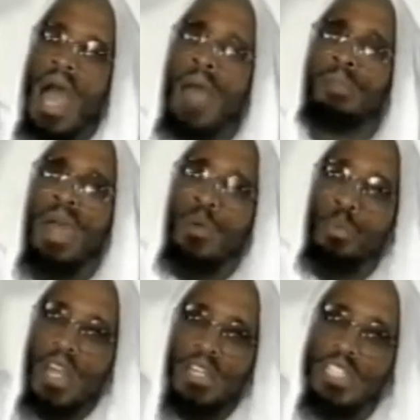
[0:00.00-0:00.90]
I bear
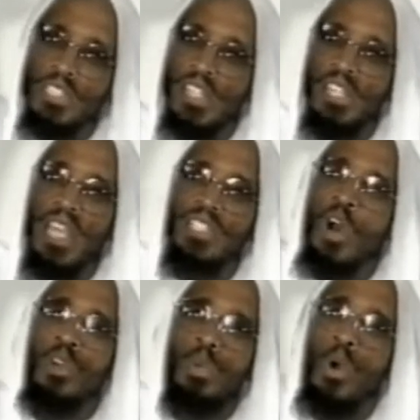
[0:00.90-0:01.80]
witness that there is
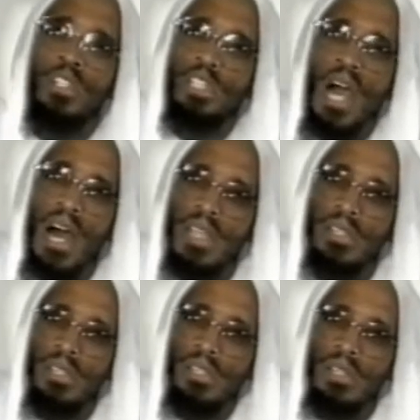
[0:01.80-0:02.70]
only one God.